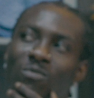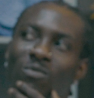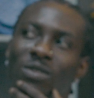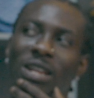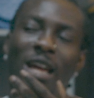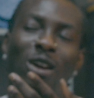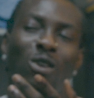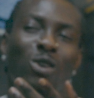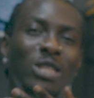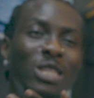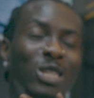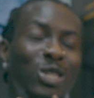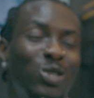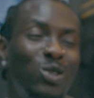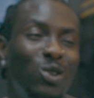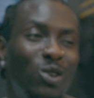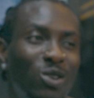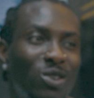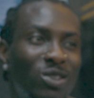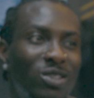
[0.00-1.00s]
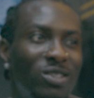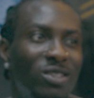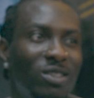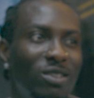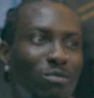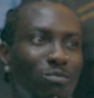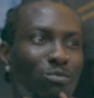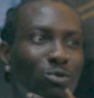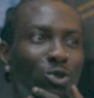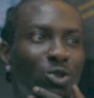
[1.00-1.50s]
when I got the songs,
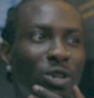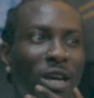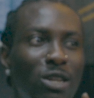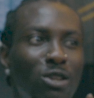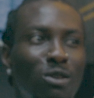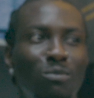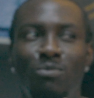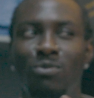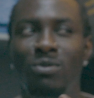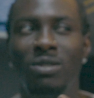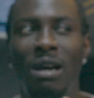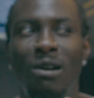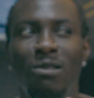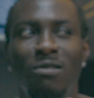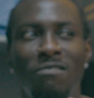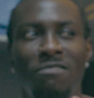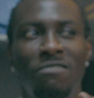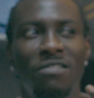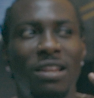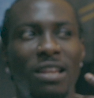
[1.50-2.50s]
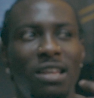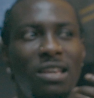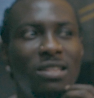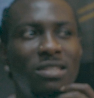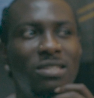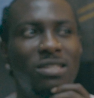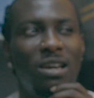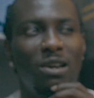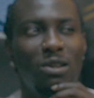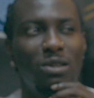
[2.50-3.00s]
yeah. Buju had not put out
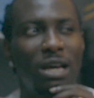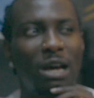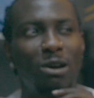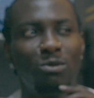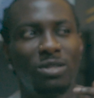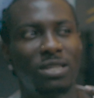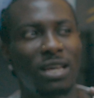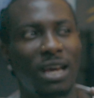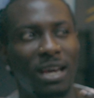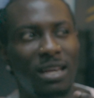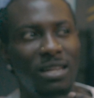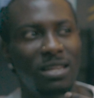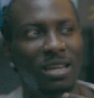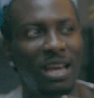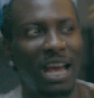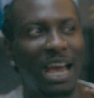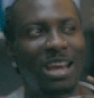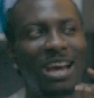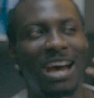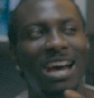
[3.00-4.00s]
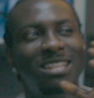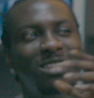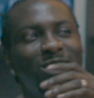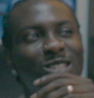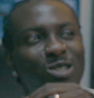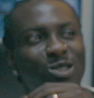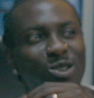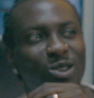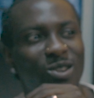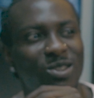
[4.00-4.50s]
feelings on outside. Yeah. I had
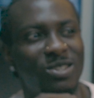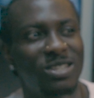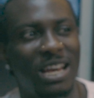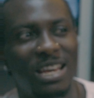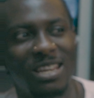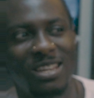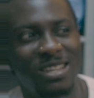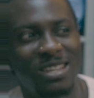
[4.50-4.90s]
the songs. I